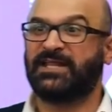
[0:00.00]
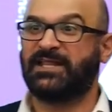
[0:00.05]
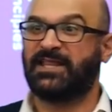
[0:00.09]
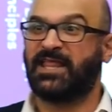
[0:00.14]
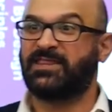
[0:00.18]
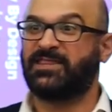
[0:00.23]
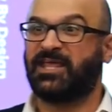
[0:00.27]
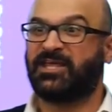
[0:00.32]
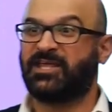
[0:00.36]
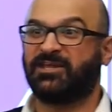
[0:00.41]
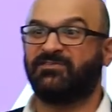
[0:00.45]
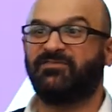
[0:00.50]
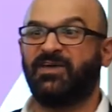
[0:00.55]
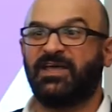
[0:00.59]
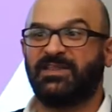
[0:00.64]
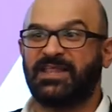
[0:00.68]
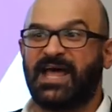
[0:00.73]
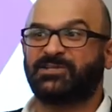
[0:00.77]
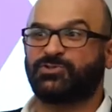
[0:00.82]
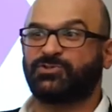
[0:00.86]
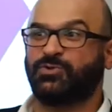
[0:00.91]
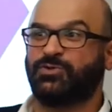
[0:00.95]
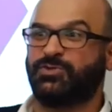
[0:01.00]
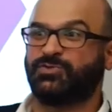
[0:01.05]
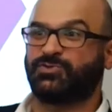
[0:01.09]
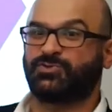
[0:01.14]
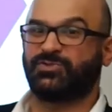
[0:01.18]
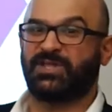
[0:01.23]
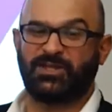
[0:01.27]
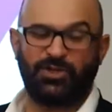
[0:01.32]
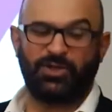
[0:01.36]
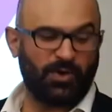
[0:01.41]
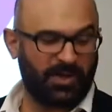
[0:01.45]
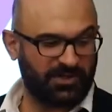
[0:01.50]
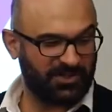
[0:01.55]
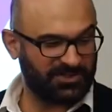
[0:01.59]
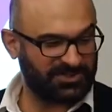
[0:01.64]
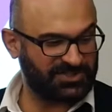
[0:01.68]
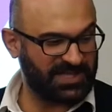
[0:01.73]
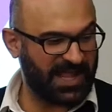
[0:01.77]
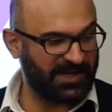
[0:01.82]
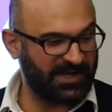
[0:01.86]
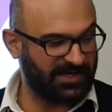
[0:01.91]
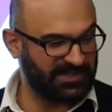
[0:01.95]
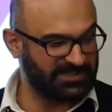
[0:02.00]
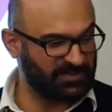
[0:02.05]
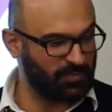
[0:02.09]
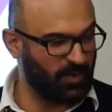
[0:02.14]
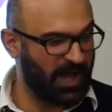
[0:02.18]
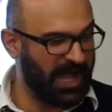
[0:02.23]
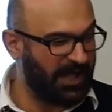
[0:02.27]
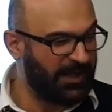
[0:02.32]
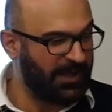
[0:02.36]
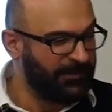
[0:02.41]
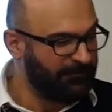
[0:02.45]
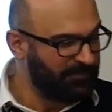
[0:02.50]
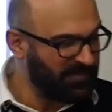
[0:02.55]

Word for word: and then they convey that to you so that you understand it as well